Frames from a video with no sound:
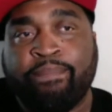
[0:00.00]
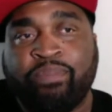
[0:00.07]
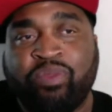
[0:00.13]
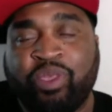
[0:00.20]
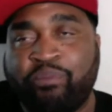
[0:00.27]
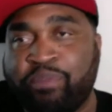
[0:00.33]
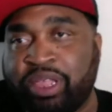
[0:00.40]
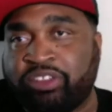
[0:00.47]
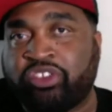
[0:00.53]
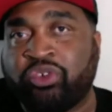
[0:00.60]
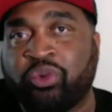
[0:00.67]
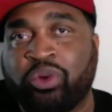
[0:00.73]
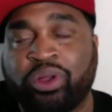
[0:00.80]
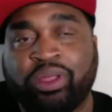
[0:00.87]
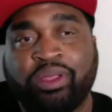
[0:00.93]
the
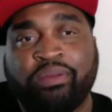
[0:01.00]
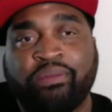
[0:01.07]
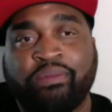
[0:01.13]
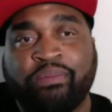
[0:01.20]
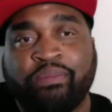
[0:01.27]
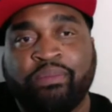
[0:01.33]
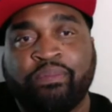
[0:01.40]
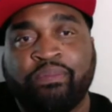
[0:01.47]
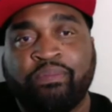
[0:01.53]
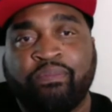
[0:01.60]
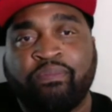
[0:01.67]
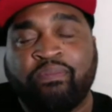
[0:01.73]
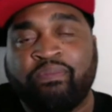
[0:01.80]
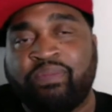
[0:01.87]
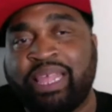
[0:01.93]
mentor
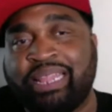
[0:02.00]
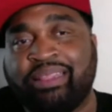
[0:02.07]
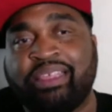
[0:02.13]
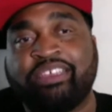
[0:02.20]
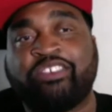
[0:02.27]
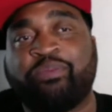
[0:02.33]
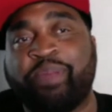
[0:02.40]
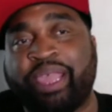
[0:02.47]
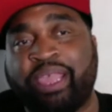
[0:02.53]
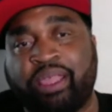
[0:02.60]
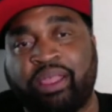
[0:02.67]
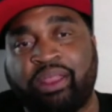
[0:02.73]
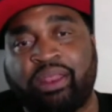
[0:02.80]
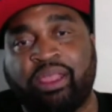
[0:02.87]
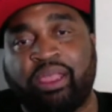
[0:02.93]
that this
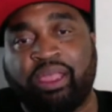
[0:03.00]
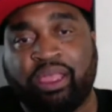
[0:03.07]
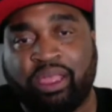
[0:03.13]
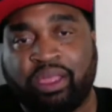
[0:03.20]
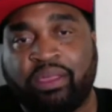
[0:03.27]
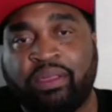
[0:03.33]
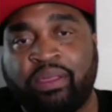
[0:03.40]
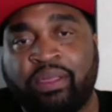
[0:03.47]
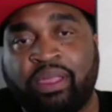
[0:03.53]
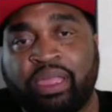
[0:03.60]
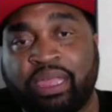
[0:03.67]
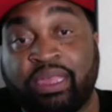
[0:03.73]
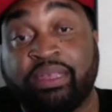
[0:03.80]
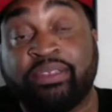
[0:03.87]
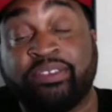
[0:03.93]
man
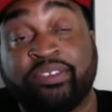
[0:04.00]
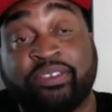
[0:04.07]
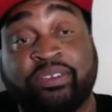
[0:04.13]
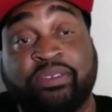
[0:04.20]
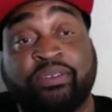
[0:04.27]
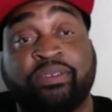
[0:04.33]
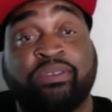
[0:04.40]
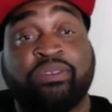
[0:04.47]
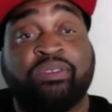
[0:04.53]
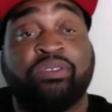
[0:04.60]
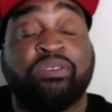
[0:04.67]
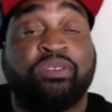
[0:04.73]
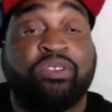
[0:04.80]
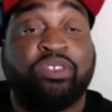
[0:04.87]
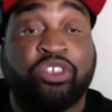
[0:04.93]
is
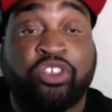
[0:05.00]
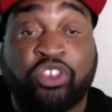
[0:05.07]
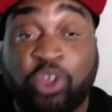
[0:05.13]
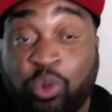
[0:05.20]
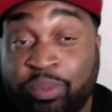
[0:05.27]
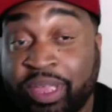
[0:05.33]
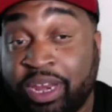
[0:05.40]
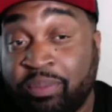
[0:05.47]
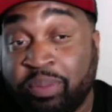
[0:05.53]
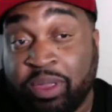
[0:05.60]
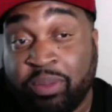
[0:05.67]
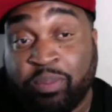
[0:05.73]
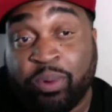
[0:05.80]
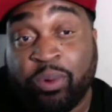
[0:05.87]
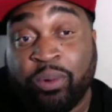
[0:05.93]
to so many
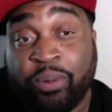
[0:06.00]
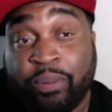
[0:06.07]
people,